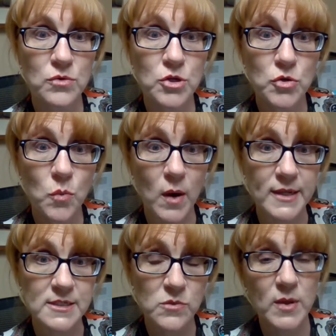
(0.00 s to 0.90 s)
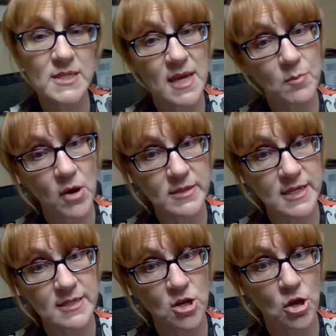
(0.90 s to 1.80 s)
new ones? What is that
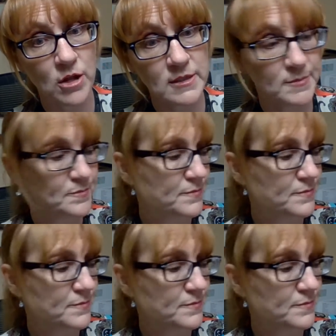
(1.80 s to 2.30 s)
process called?